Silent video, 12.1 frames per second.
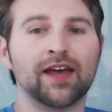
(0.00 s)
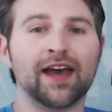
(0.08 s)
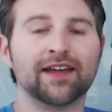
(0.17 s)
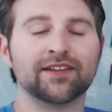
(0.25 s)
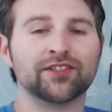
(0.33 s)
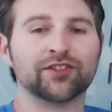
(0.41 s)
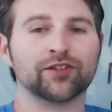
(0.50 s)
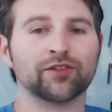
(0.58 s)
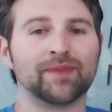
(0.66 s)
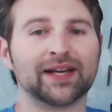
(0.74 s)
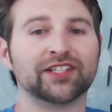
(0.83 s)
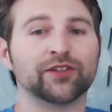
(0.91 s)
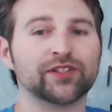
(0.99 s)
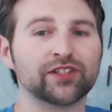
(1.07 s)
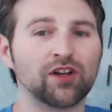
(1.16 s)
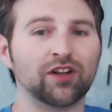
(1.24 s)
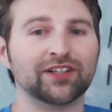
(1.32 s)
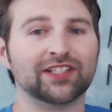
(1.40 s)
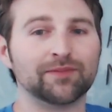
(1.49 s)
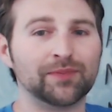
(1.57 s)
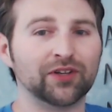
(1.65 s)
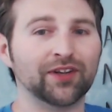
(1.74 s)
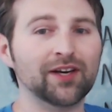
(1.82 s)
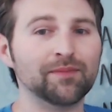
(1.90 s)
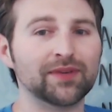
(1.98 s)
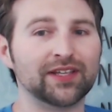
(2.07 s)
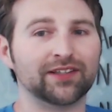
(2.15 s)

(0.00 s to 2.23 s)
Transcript: As your bacteria colonies build up,